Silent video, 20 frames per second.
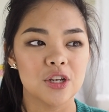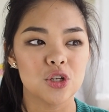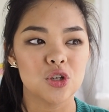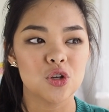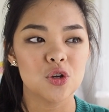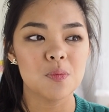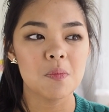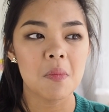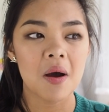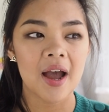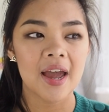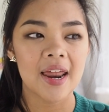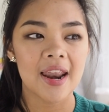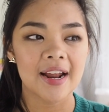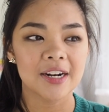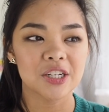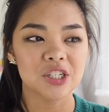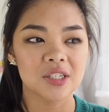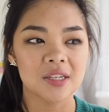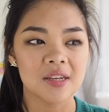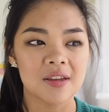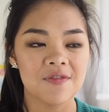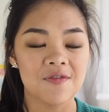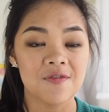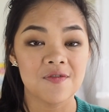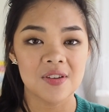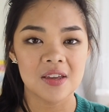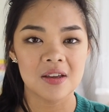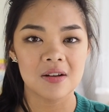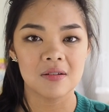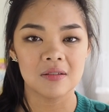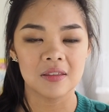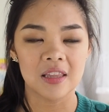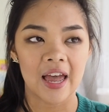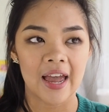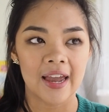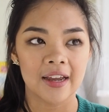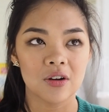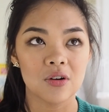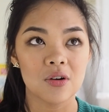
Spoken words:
you might actually feel like,